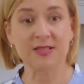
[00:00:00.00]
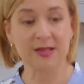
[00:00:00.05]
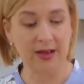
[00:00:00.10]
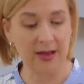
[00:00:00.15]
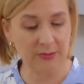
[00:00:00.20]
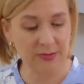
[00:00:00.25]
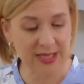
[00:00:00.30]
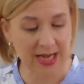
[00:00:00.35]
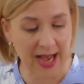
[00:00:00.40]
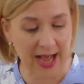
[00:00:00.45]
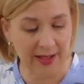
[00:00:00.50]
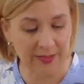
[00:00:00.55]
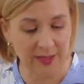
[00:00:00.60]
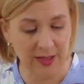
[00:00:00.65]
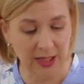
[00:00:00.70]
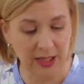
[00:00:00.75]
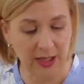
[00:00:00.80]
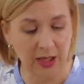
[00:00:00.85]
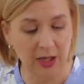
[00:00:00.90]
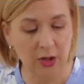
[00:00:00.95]
time to add
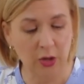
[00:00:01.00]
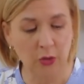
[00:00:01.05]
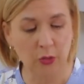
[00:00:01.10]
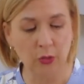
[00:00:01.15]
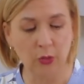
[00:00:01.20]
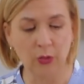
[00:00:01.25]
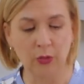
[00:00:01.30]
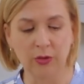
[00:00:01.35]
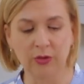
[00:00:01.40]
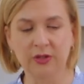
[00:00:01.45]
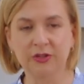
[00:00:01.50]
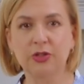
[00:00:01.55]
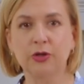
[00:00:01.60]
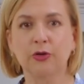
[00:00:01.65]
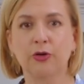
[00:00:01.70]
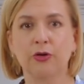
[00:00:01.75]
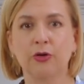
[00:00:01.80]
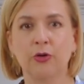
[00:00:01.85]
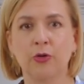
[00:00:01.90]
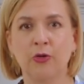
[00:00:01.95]
the cooled
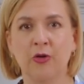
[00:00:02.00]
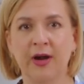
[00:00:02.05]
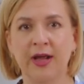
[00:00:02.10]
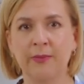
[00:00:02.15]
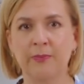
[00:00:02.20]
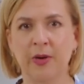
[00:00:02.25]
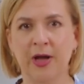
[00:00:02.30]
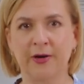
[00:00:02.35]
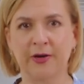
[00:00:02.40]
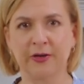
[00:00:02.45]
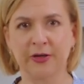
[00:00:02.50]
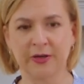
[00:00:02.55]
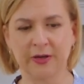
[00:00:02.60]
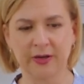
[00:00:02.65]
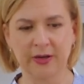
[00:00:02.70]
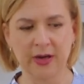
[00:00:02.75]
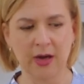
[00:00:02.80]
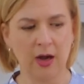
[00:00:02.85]
Earl Grey butter.